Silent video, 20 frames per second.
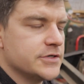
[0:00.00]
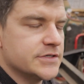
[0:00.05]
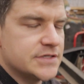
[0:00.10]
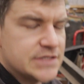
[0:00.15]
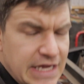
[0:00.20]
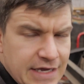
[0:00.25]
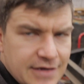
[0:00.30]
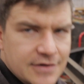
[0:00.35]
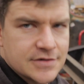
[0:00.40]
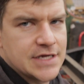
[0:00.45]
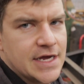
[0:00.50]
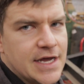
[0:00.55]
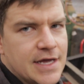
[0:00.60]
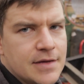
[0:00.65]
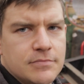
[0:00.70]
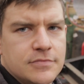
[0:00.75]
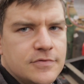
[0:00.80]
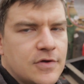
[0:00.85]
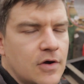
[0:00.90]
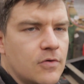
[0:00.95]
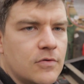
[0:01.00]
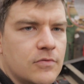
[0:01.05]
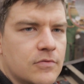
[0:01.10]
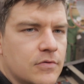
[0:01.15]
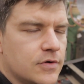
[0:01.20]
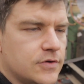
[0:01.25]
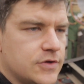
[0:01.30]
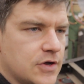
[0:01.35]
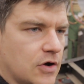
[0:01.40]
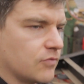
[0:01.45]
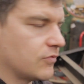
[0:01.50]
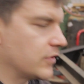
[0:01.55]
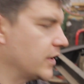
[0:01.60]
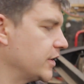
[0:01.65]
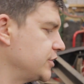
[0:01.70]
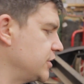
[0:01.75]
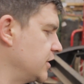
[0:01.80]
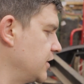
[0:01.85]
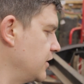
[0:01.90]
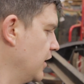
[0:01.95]
just take your time. Don't
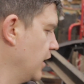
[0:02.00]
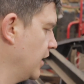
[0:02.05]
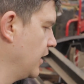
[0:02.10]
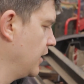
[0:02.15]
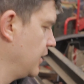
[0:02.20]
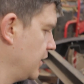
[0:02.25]
rush it.